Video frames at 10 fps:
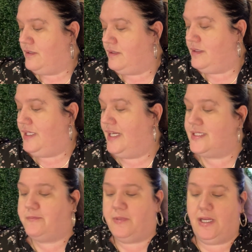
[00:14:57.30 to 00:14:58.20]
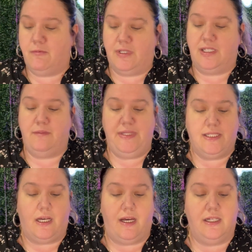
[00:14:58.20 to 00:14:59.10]
Next brand we're going to be
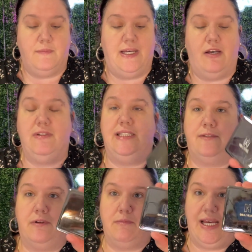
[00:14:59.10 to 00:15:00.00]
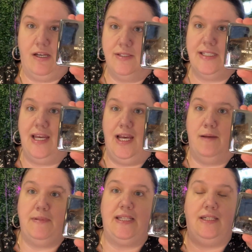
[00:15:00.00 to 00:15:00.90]
talking about is from House
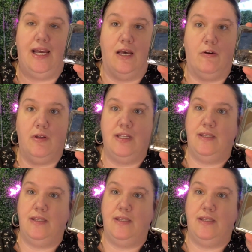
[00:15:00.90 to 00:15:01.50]
Labs. Now,